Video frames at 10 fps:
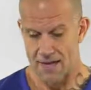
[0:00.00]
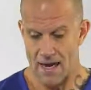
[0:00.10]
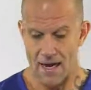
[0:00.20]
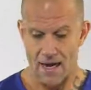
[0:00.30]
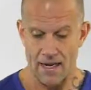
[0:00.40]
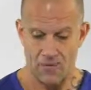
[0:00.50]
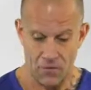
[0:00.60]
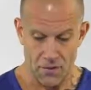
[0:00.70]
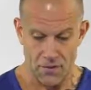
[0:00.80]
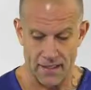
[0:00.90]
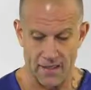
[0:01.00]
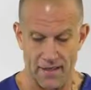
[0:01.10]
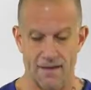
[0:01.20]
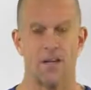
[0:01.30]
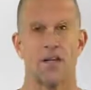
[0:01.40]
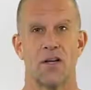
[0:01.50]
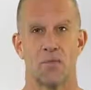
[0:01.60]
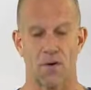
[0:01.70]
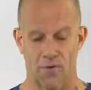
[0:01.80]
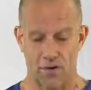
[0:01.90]
Uh, if we're doing it, you know,
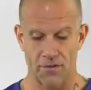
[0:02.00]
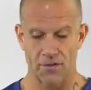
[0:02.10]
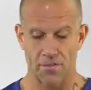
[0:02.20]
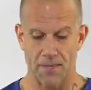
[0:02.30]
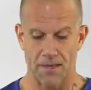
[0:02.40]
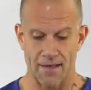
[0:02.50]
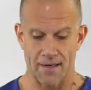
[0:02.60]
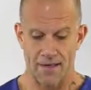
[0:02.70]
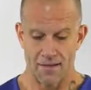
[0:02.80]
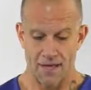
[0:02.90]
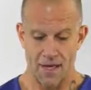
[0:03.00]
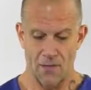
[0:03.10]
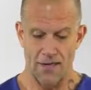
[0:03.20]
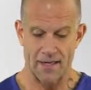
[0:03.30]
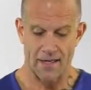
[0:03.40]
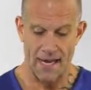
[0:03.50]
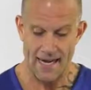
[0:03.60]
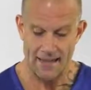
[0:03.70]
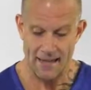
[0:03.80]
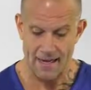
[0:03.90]
reversibly, uh, we can
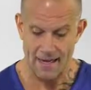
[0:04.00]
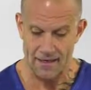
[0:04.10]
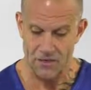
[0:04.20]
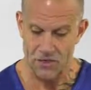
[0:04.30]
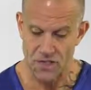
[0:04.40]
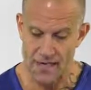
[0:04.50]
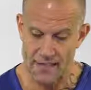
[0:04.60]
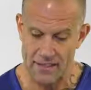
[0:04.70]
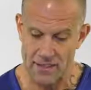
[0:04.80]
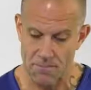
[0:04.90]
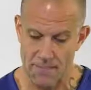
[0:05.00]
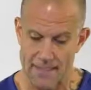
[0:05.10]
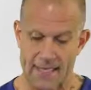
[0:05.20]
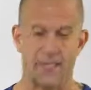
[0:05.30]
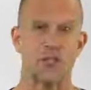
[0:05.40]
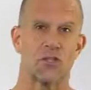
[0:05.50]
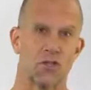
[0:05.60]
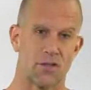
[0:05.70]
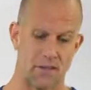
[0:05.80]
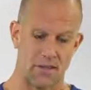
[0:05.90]
take that kind of change in
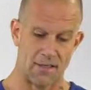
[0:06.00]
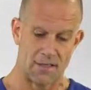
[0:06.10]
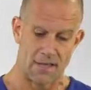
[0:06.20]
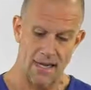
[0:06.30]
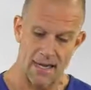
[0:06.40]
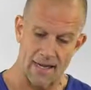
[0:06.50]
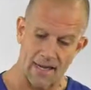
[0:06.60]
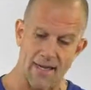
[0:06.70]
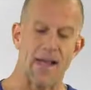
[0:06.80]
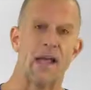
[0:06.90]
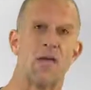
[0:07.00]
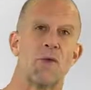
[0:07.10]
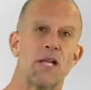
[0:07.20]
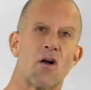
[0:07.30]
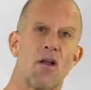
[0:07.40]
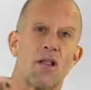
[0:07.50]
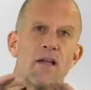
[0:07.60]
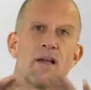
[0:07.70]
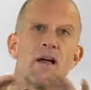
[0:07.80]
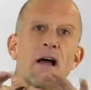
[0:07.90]
potential uh, and we call
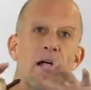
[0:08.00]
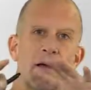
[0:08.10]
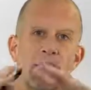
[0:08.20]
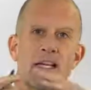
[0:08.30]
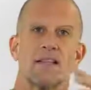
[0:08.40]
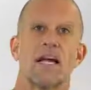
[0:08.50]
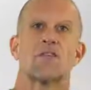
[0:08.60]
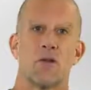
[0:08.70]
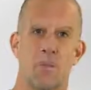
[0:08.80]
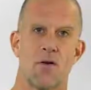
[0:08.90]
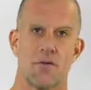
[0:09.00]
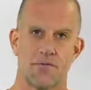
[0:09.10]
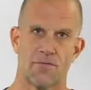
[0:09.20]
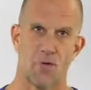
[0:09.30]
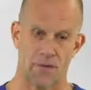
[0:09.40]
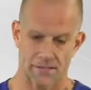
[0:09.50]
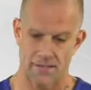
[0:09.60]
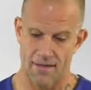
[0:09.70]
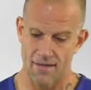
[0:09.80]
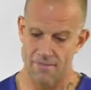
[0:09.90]
it uh, the electromotive force
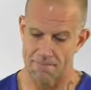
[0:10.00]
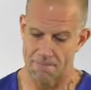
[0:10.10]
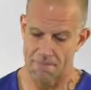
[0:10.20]
then.